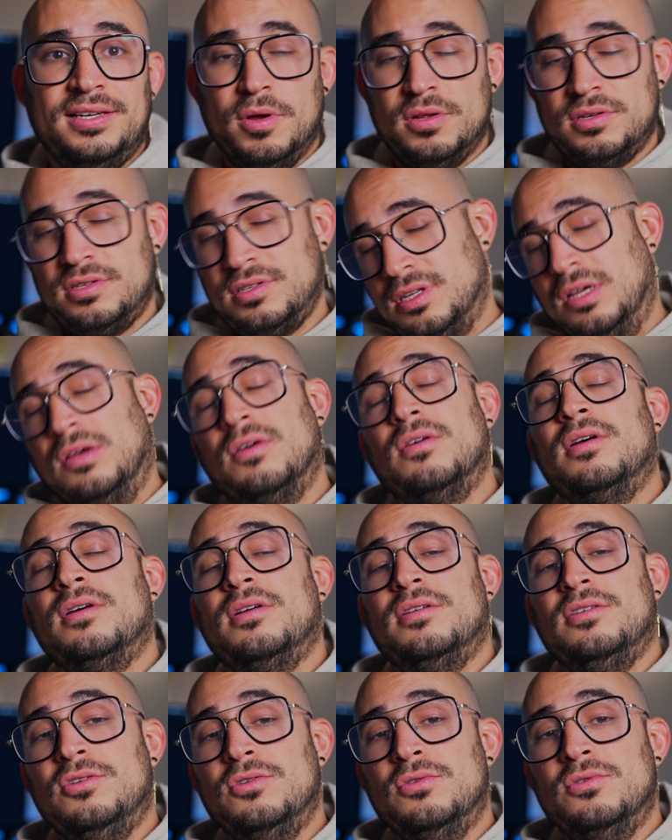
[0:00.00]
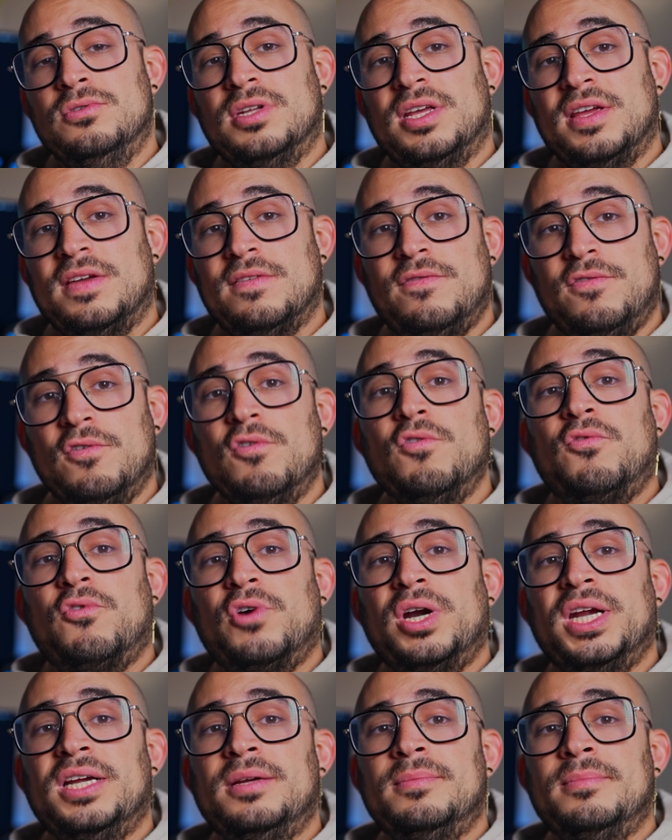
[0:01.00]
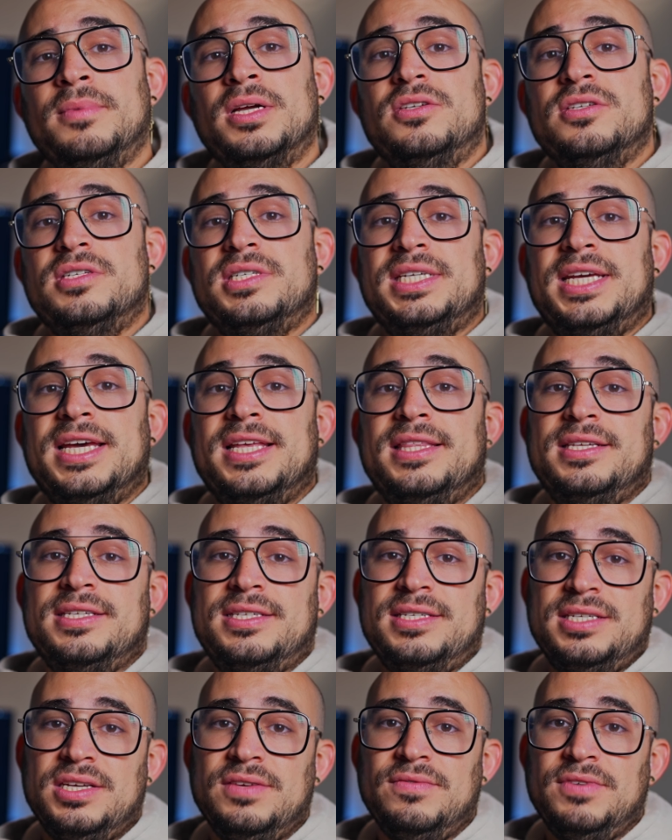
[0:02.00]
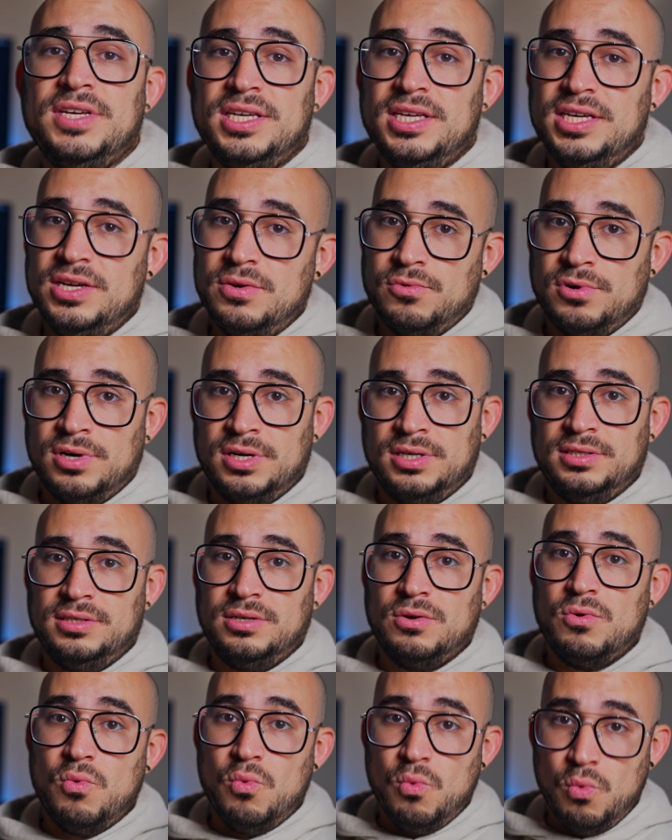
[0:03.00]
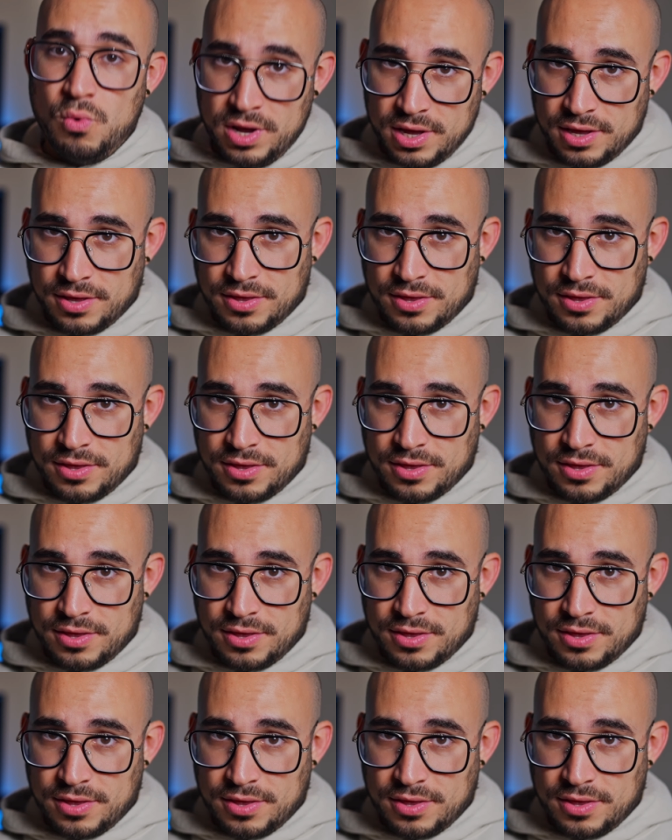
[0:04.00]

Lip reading: but still use a full frame, just get the CVE one with